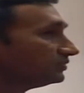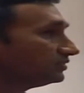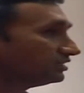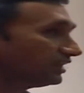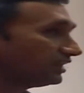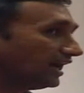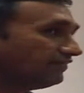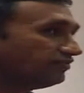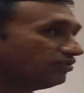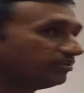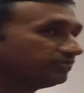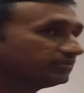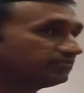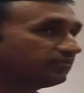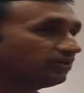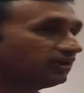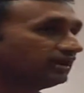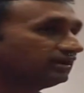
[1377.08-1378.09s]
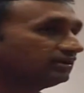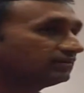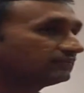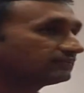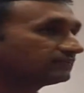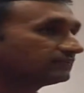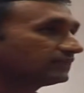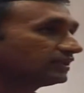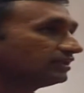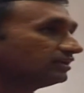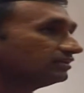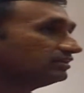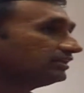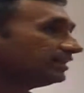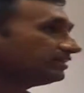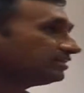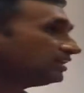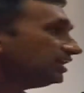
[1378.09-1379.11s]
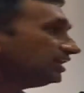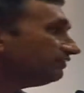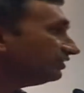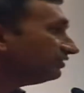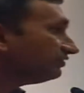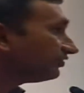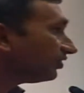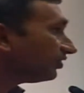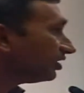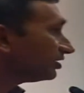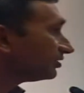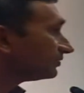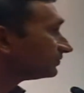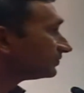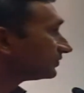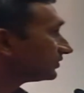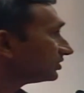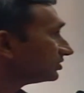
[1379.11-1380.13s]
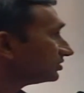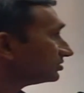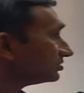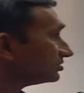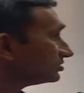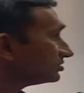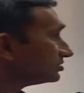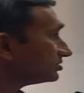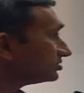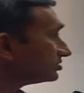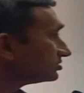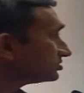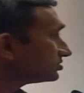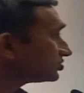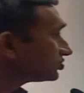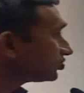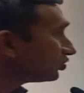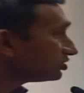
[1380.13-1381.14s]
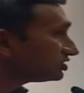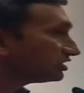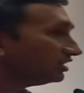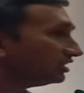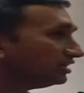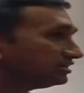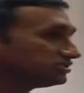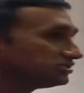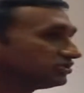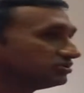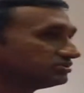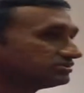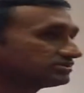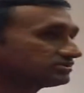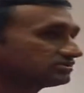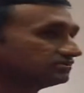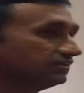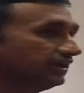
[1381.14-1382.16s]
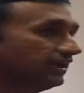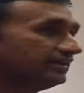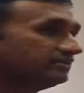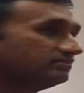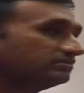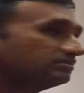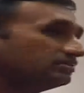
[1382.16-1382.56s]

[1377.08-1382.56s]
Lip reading: drive home the point that even for social issues and